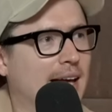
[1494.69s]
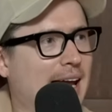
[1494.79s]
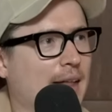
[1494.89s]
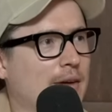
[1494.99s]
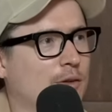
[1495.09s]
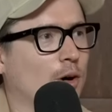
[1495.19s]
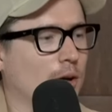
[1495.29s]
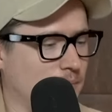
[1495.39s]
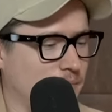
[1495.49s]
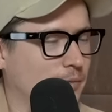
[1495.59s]
and how they've
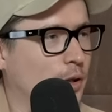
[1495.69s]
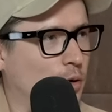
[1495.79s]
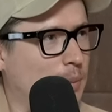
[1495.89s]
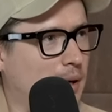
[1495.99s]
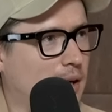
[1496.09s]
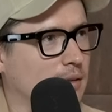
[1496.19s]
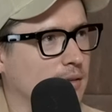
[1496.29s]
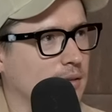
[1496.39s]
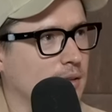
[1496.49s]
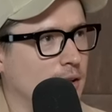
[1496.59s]
got Cripper,
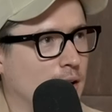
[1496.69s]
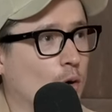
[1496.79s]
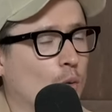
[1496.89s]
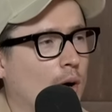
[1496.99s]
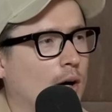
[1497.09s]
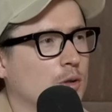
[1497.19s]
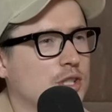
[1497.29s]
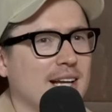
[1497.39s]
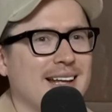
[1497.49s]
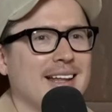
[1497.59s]
they've got Walsh.